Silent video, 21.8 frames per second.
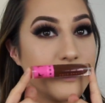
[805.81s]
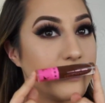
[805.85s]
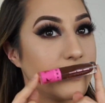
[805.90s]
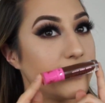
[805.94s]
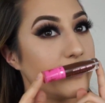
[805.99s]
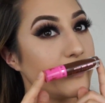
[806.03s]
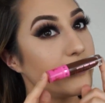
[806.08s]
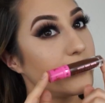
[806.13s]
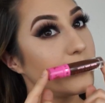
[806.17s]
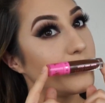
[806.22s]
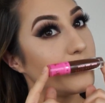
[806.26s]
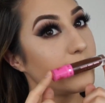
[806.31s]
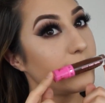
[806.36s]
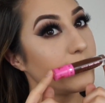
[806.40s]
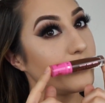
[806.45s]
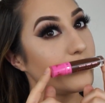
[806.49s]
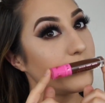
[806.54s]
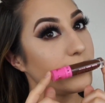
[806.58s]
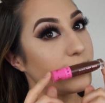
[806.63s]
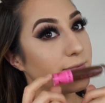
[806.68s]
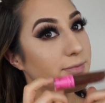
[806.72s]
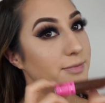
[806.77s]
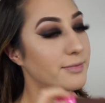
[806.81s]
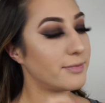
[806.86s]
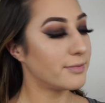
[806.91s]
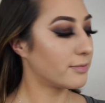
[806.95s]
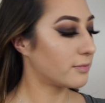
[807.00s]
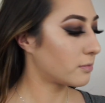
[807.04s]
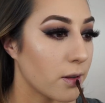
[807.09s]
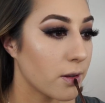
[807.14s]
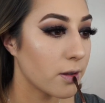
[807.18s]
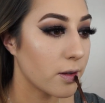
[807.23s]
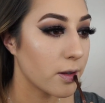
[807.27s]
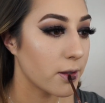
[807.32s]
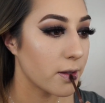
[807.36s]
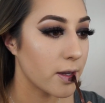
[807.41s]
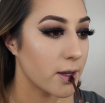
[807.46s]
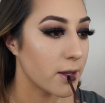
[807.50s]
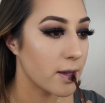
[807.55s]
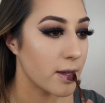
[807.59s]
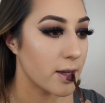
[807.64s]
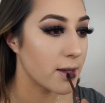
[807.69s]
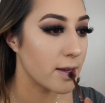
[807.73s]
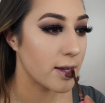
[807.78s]
And then lastly, I'm taking
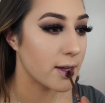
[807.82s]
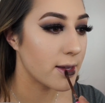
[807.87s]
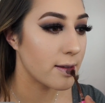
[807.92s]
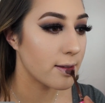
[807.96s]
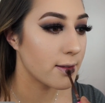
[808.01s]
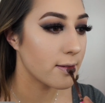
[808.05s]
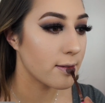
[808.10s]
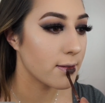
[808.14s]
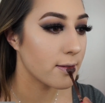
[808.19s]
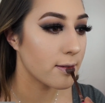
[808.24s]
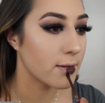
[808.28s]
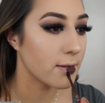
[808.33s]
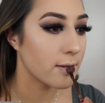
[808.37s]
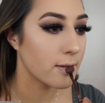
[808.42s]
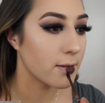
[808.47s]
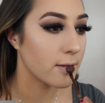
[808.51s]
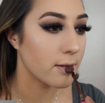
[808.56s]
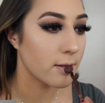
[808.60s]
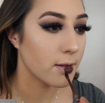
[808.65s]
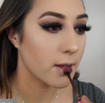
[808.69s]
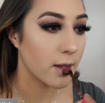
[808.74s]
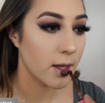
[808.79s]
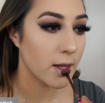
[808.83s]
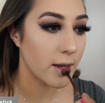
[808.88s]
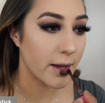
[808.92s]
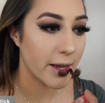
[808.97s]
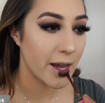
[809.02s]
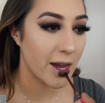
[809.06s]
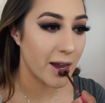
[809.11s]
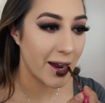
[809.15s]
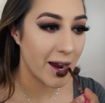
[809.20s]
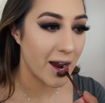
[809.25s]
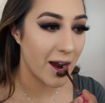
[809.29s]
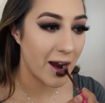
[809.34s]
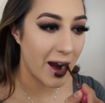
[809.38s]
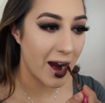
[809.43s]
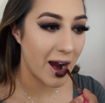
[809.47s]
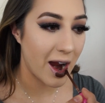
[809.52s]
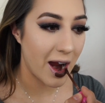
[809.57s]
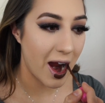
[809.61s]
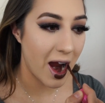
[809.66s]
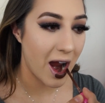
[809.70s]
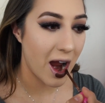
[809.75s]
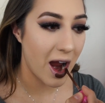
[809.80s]
the Jeffree Star Velour
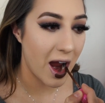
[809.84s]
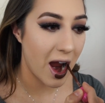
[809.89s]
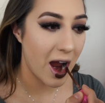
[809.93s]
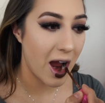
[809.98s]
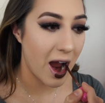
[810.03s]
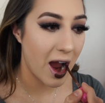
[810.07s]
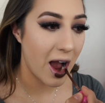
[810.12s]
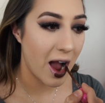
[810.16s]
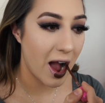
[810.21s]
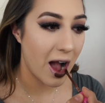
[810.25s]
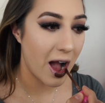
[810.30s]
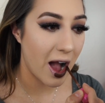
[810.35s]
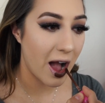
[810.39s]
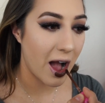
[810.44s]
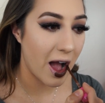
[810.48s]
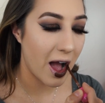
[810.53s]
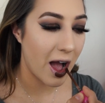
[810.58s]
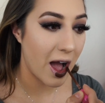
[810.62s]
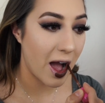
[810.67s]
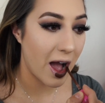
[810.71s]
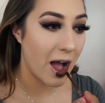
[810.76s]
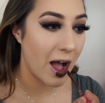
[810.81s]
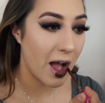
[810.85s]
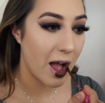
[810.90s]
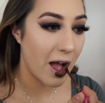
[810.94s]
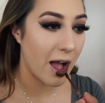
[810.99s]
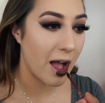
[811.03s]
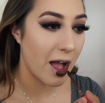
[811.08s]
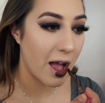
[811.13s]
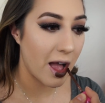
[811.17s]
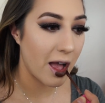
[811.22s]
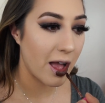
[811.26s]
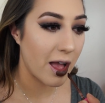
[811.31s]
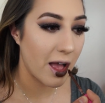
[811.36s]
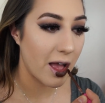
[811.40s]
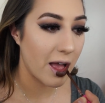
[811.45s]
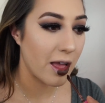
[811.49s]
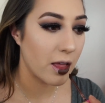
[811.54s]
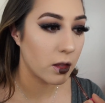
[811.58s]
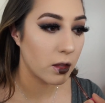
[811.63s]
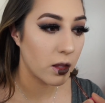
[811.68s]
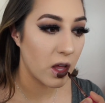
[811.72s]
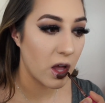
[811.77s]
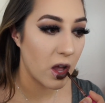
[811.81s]
Liquid Lipstick in the shade
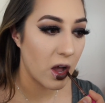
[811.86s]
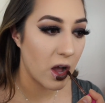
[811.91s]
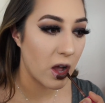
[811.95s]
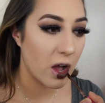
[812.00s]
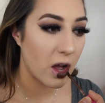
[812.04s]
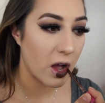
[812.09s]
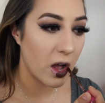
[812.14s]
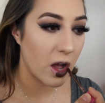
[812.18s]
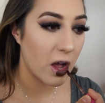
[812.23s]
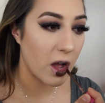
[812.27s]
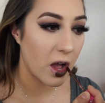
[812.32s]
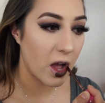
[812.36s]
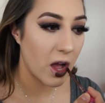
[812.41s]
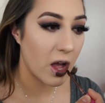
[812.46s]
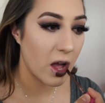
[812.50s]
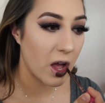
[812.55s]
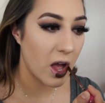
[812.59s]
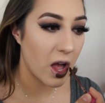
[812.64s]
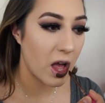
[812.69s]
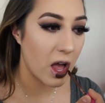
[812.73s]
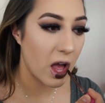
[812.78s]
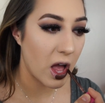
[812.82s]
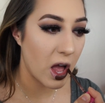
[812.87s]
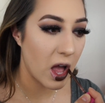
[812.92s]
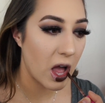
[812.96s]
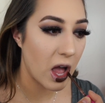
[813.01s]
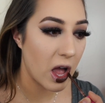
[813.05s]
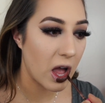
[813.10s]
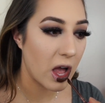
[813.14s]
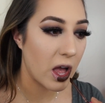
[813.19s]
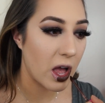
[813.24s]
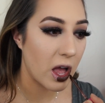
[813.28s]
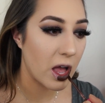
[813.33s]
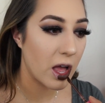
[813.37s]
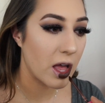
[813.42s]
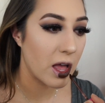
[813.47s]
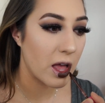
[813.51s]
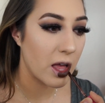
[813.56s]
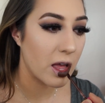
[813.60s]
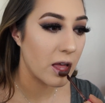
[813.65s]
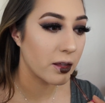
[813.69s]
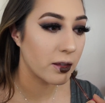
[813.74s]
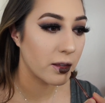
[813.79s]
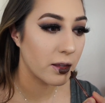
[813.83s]
Dominatrix and
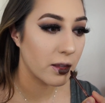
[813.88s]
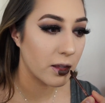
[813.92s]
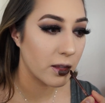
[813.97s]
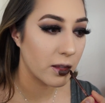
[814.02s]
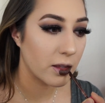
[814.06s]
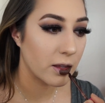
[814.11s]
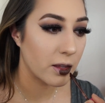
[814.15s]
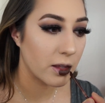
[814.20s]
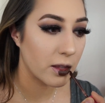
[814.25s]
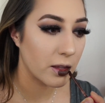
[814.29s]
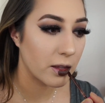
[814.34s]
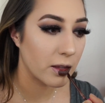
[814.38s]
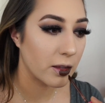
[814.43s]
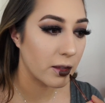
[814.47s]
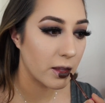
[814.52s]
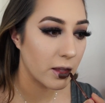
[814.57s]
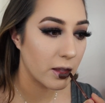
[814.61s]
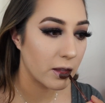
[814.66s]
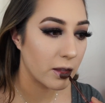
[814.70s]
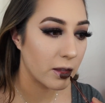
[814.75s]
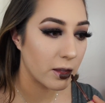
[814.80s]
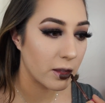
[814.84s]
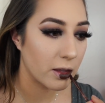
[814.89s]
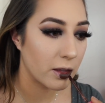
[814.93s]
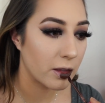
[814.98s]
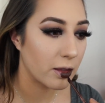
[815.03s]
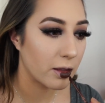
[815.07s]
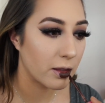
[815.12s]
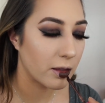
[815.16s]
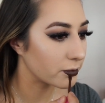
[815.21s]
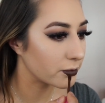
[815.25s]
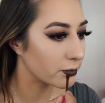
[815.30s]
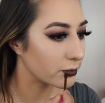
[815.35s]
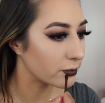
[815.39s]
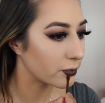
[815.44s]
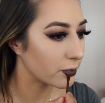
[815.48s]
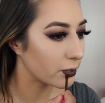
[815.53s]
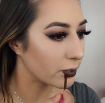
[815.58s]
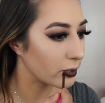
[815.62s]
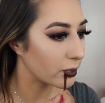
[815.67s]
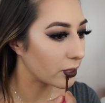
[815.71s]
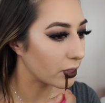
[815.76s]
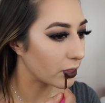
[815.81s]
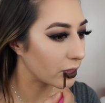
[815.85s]
applying that. And then I do go in
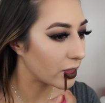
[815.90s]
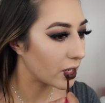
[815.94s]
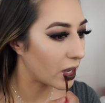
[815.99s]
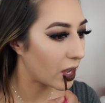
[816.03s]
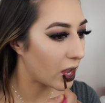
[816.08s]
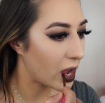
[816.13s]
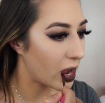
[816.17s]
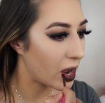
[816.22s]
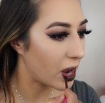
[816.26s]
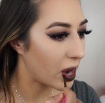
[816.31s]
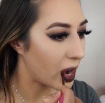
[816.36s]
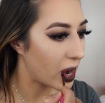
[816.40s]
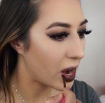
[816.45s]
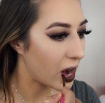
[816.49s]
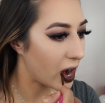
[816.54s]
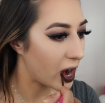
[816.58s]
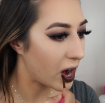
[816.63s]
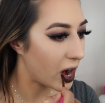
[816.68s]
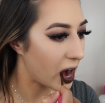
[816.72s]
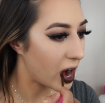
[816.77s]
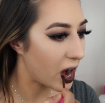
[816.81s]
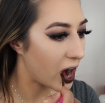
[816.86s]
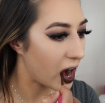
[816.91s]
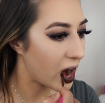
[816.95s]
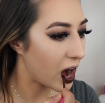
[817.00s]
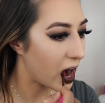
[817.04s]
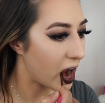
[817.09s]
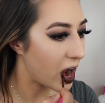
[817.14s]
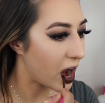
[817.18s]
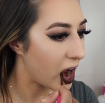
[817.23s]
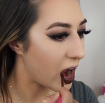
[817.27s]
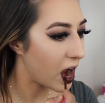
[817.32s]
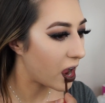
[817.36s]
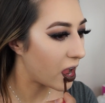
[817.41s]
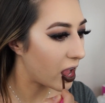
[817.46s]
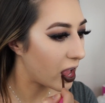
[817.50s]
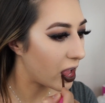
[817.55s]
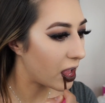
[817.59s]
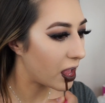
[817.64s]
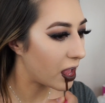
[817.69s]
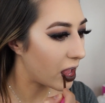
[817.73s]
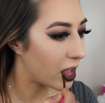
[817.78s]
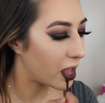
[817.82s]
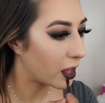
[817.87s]
with a small angled
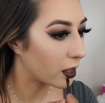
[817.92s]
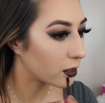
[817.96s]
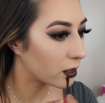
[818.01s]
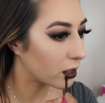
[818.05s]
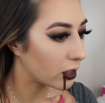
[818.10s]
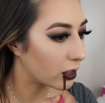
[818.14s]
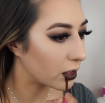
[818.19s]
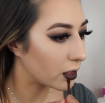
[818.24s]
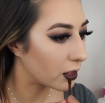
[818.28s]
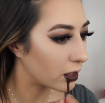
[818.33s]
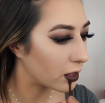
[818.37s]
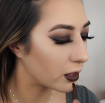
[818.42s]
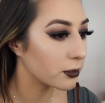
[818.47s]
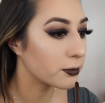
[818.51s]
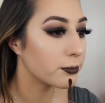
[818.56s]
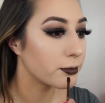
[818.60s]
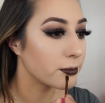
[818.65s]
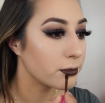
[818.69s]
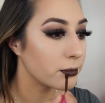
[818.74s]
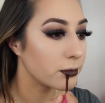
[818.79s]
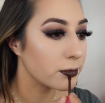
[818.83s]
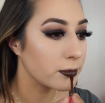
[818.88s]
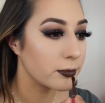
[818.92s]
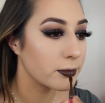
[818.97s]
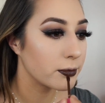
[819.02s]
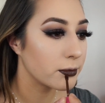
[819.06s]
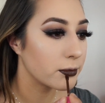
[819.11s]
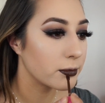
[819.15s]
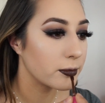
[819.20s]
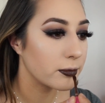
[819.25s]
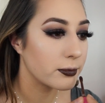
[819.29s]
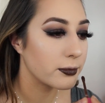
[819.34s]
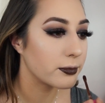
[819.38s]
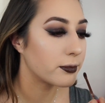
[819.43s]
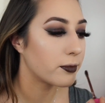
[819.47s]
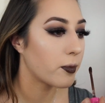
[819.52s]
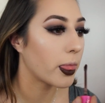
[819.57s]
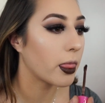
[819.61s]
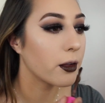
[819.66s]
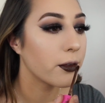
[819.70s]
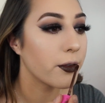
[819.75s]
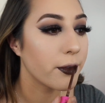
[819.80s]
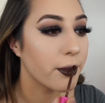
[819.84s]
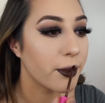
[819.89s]
brush just to clean up the lines
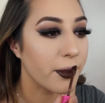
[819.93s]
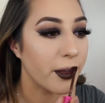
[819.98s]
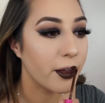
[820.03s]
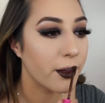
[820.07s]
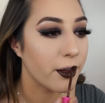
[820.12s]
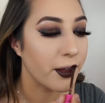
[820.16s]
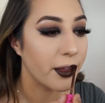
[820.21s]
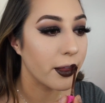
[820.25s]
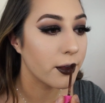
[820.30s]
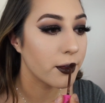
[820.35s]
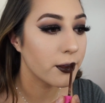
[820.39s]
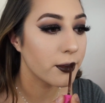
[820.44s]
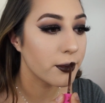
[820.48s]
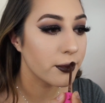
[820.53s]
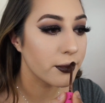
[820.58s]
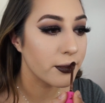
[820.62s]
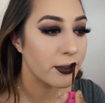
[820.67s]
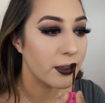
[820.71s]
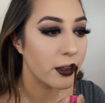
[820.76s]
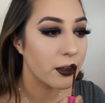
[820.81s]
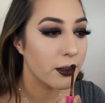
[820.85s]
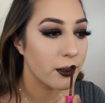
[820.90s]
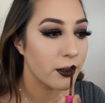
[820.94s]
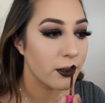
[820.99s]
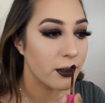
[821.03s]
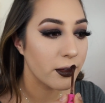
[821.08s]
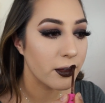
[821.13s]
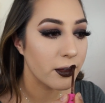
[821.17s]
and make it nicer.